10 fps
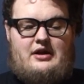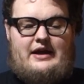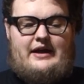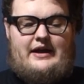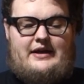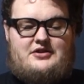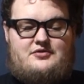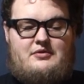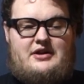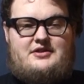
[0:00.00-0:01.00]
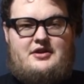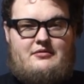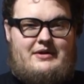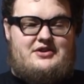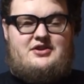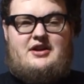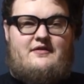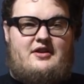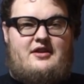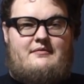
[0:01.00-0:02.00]
I just wanted to remind you to give
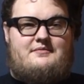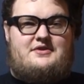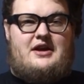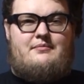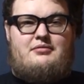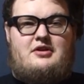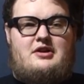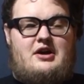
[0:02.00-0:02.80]
it a thumbs up.